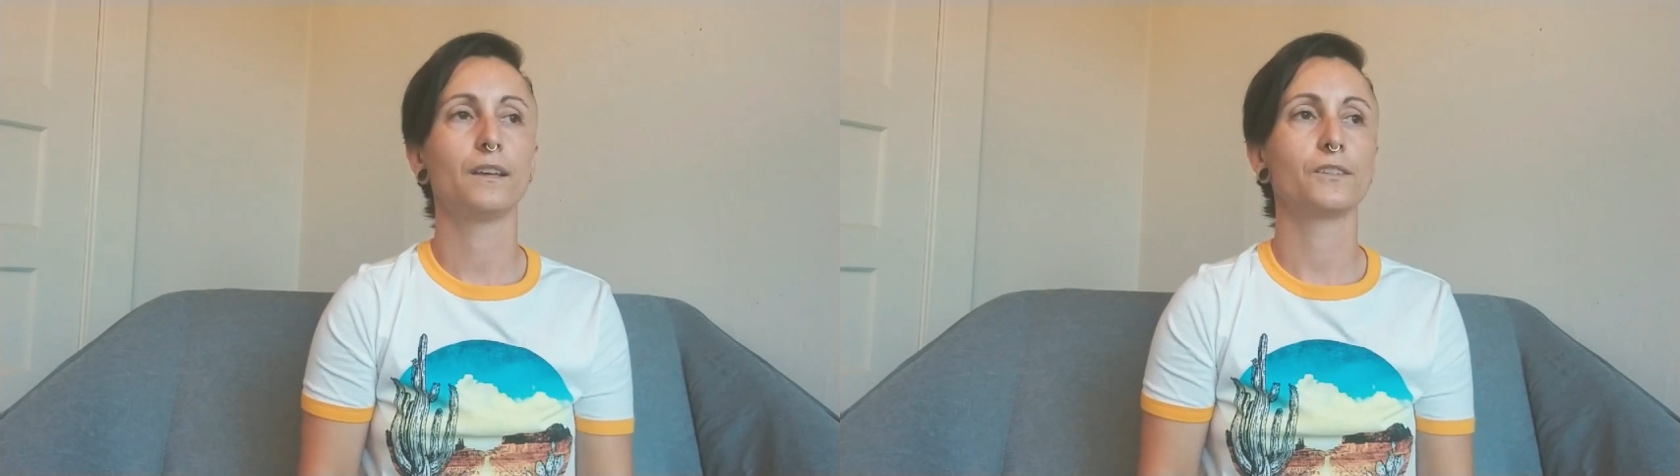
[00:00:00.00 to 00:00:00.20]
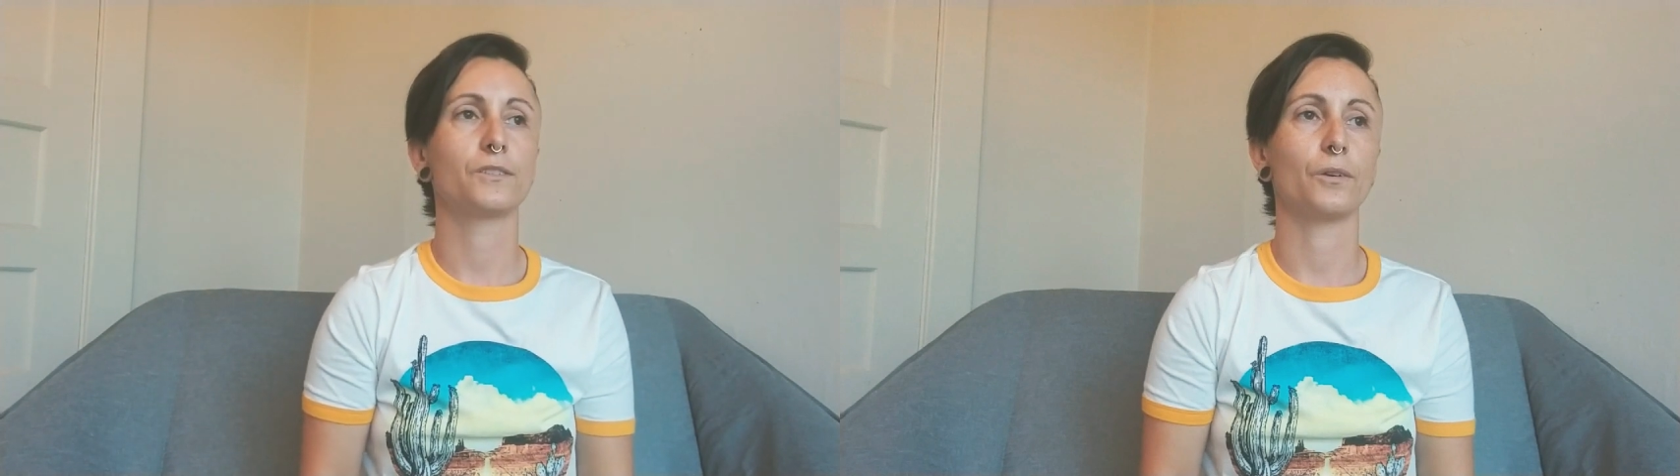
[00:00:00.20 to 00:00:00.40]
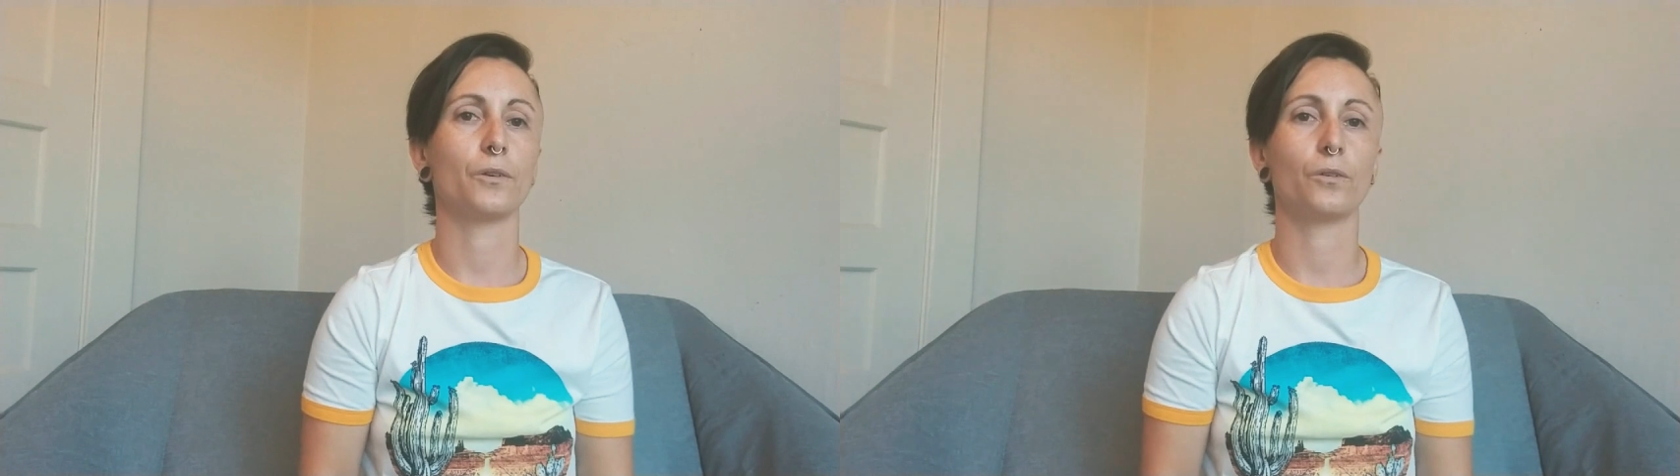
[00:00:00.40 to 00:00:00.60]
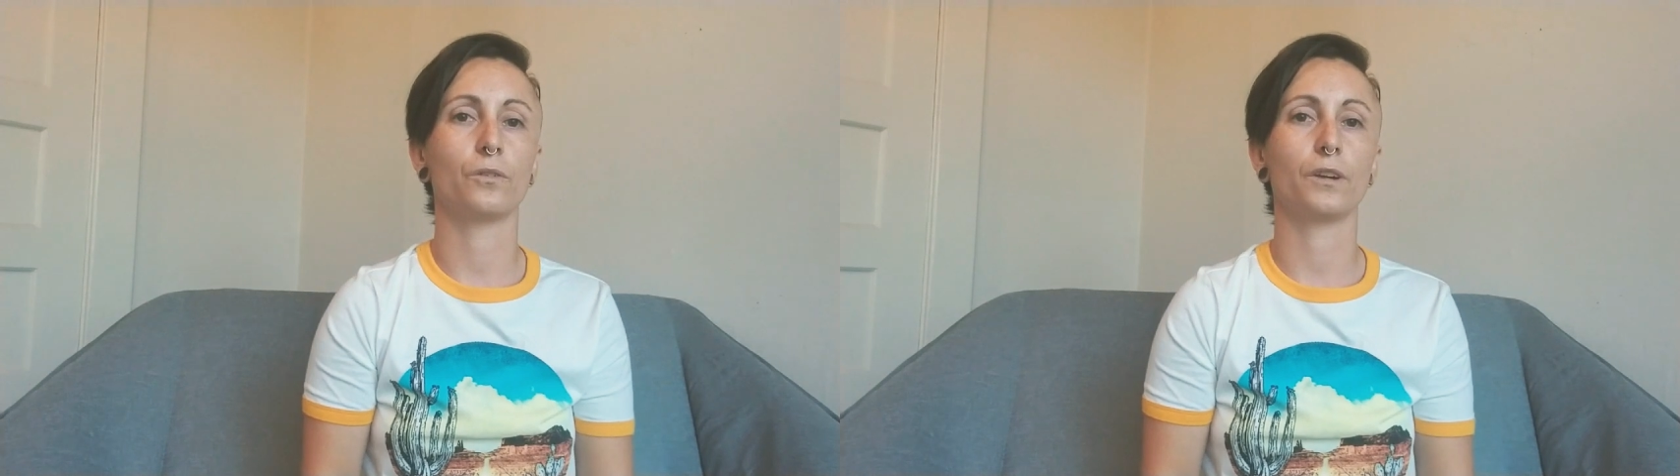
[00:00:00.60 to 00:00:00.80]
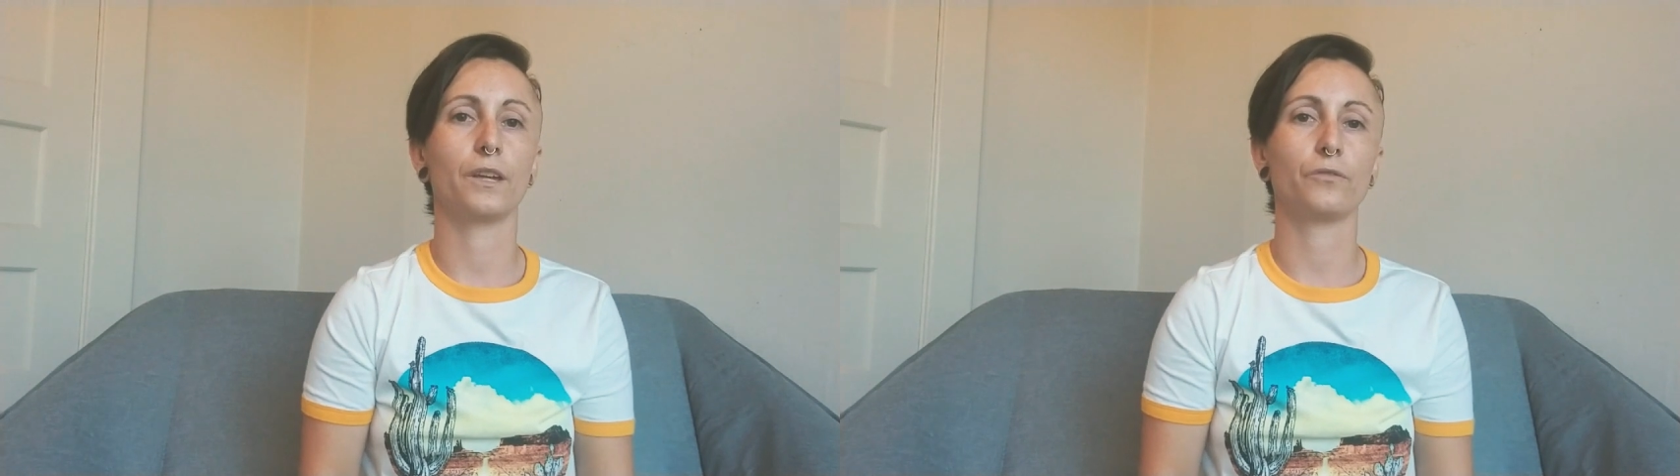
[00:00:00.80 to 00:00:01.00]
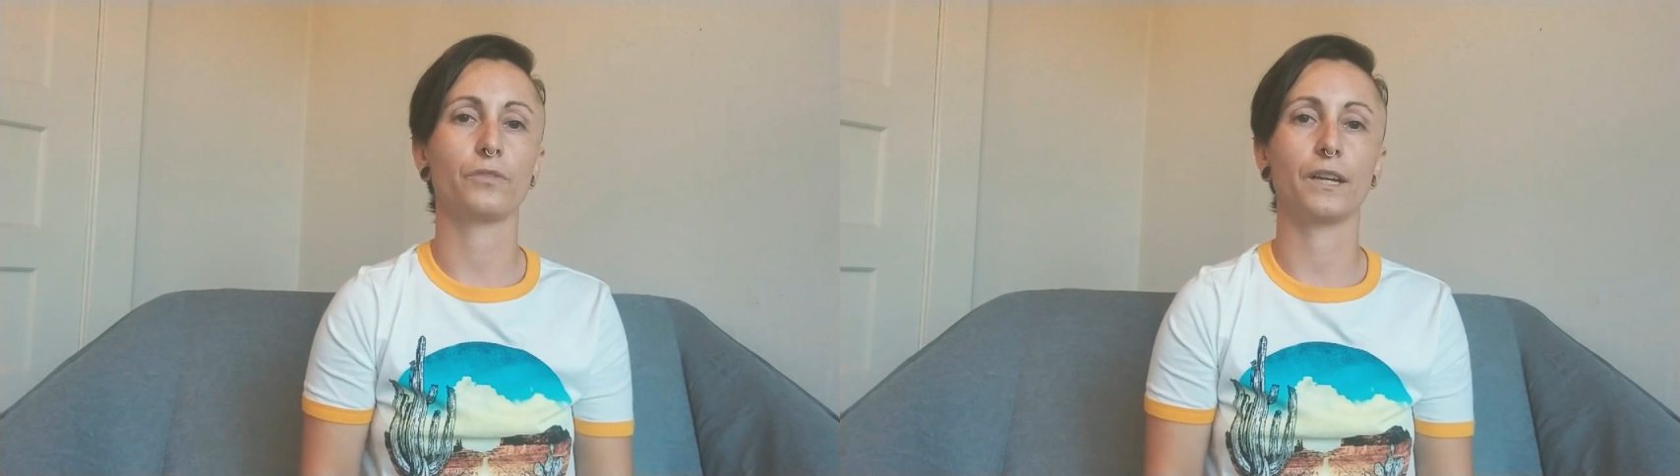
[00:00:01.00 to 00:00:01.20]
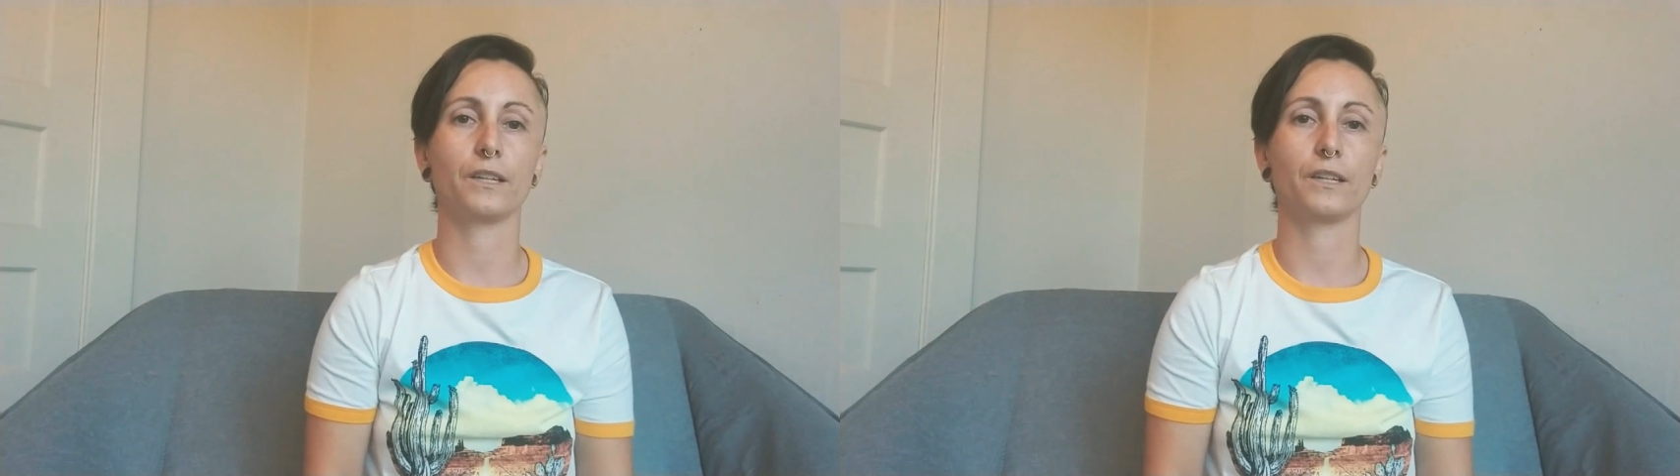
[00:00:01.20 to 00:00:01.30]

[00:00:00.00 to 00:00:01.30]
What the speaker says: So if I